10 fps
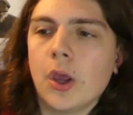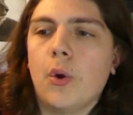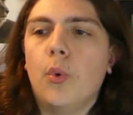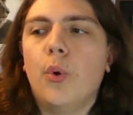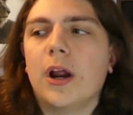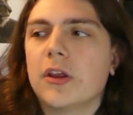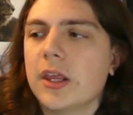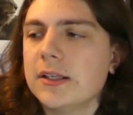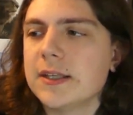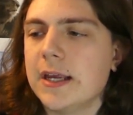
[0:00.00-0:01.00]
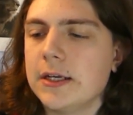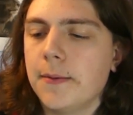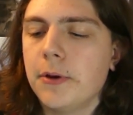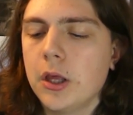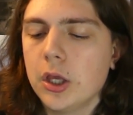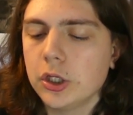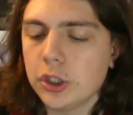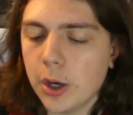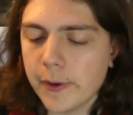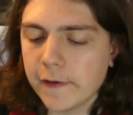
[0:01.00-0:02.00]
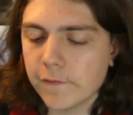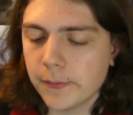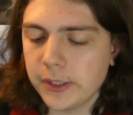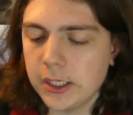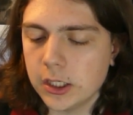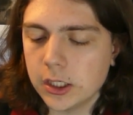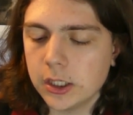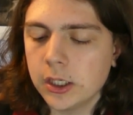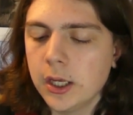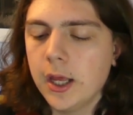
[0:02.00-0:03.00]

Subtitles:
where things end up going from here.